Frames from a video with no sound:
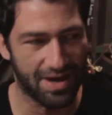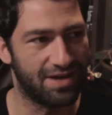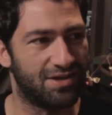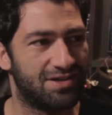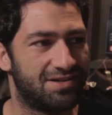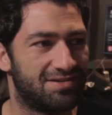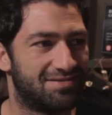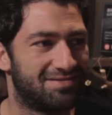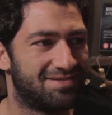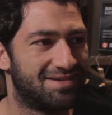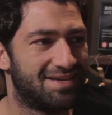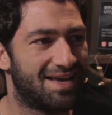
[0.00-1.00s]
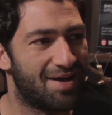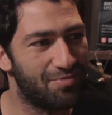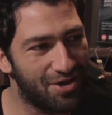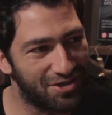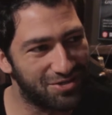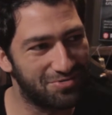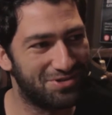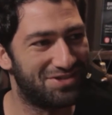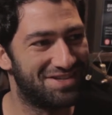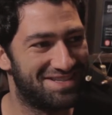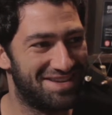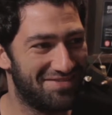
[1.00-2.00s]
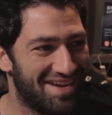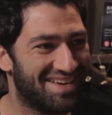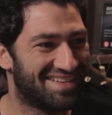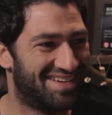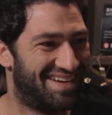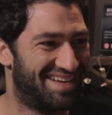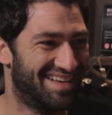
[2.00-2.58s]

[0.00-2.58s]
regular, and we also want you to stay regular.